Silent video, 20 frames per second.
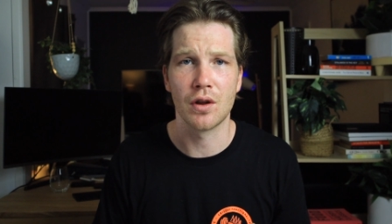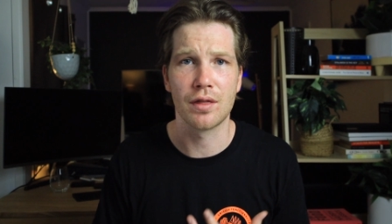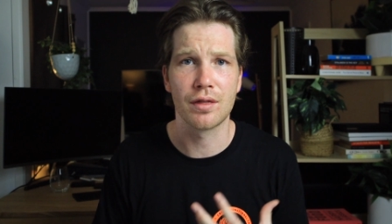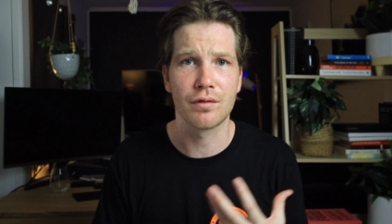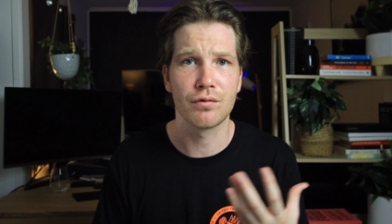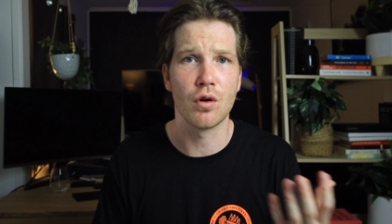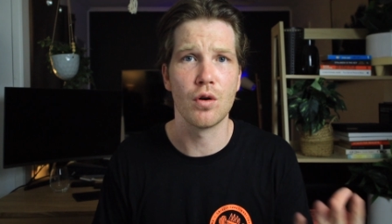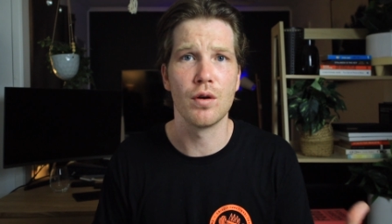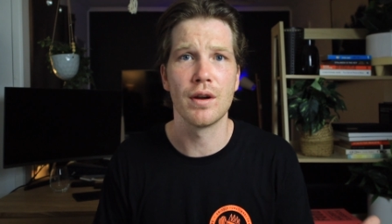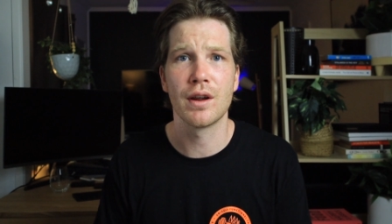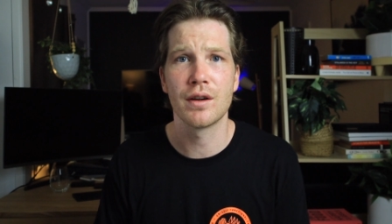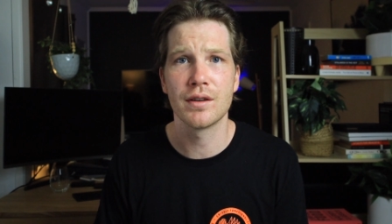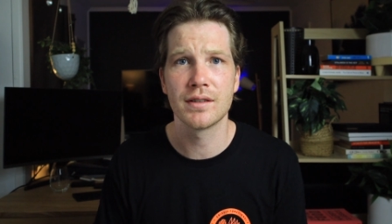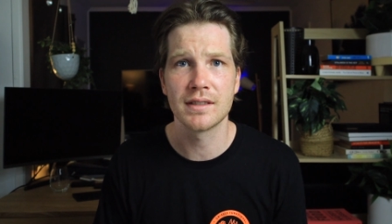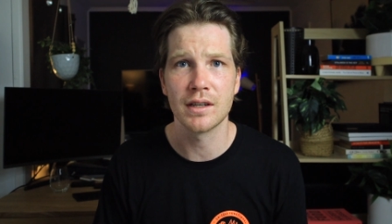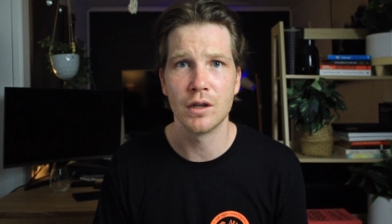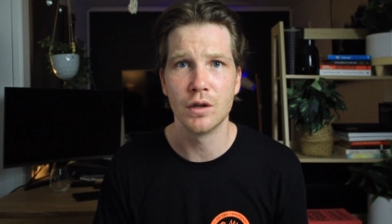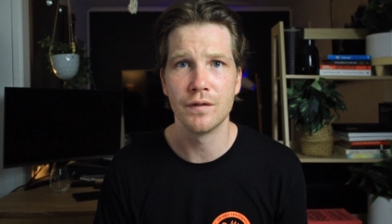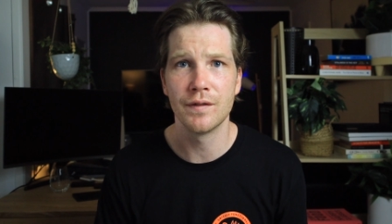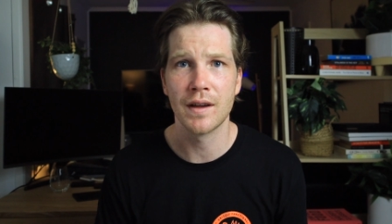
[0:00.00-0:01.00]
throwing
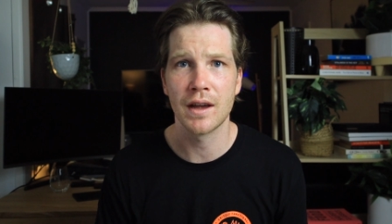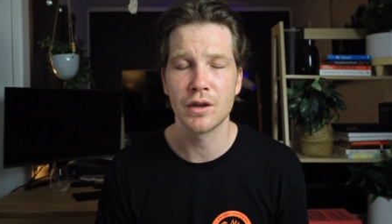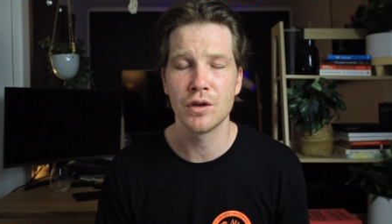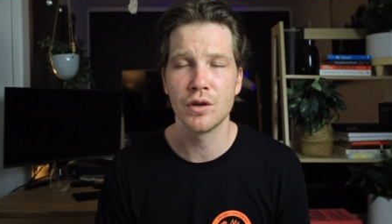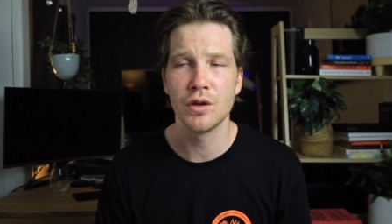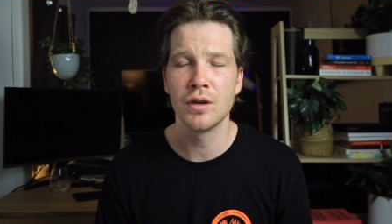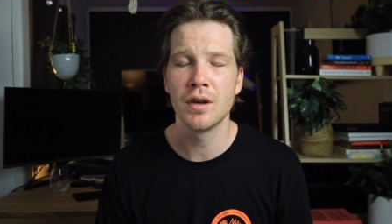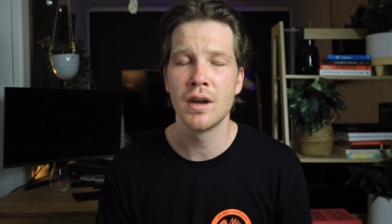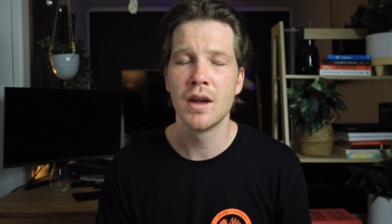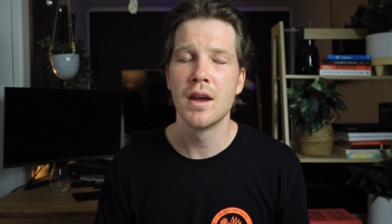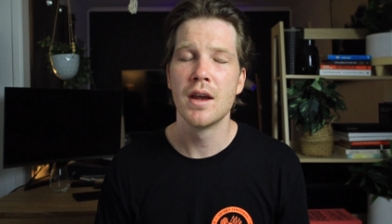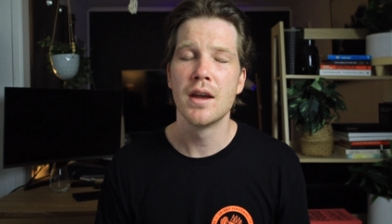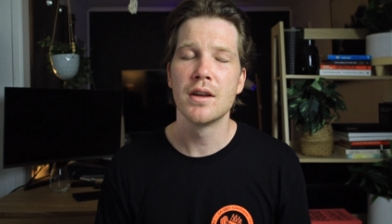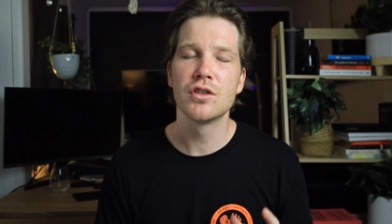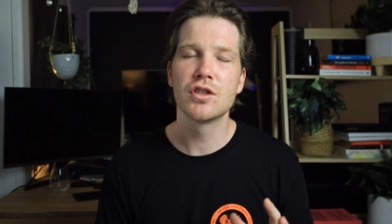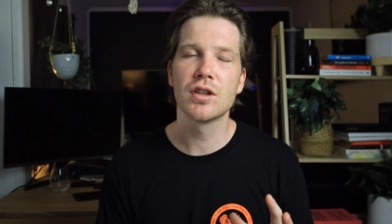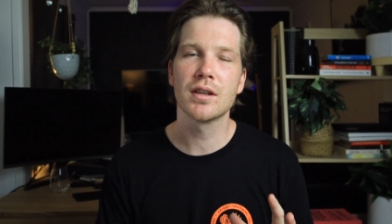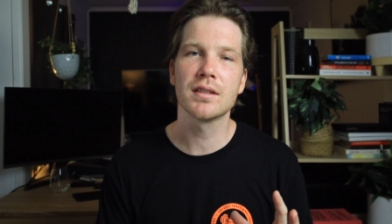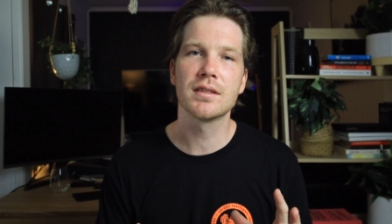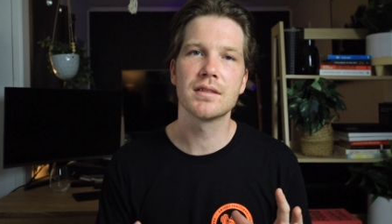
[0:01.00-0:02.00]
herself at you,
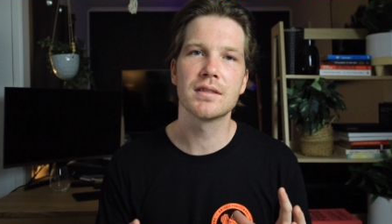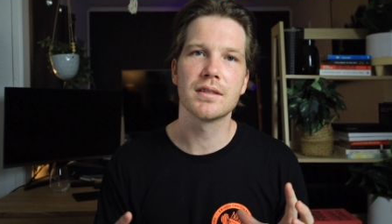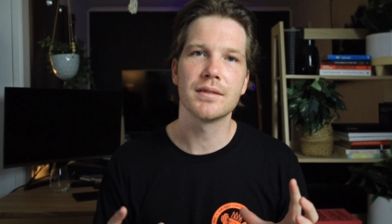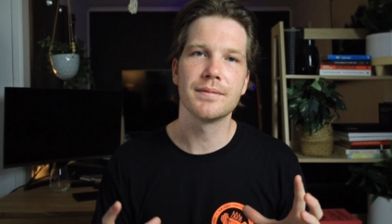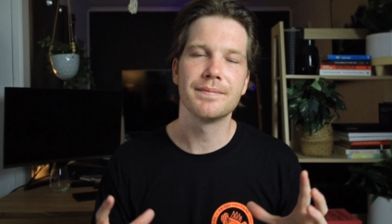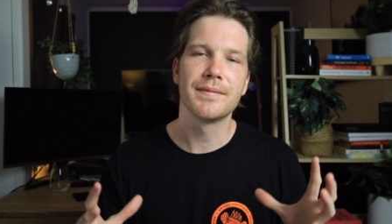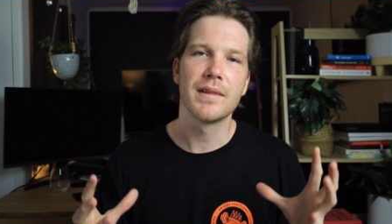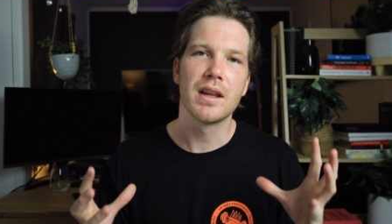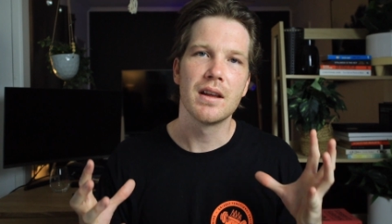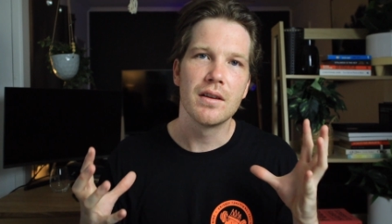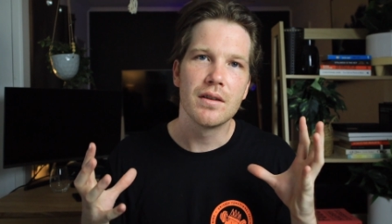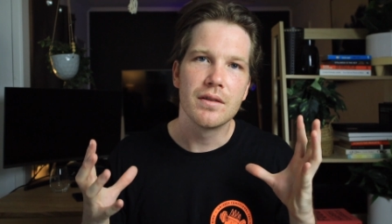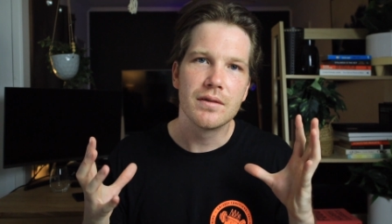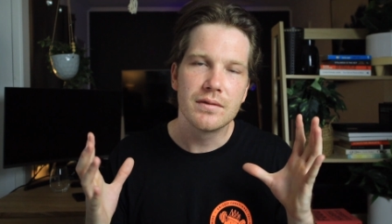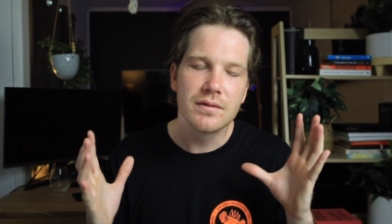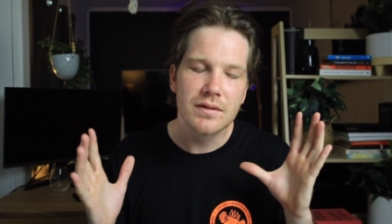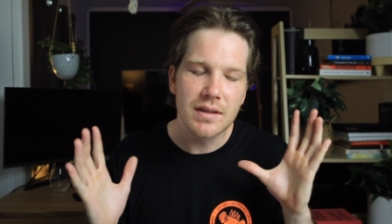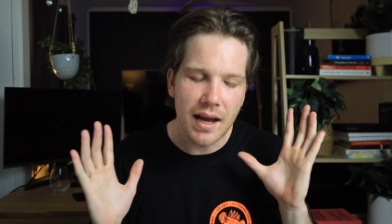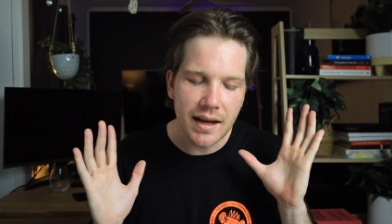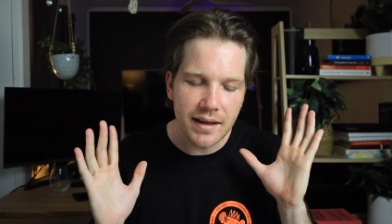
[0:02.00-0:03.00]
just
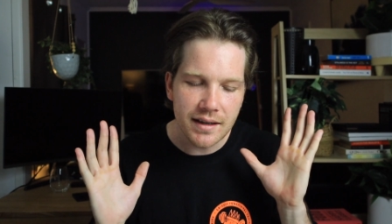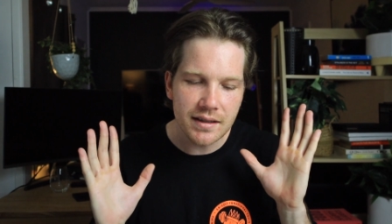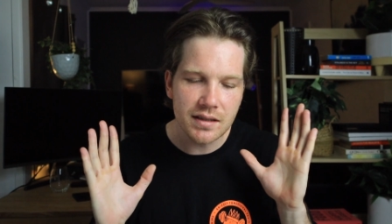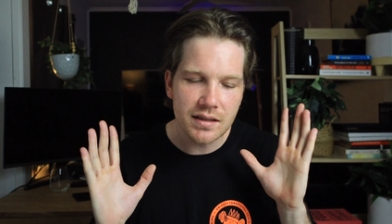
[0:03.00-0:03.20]
take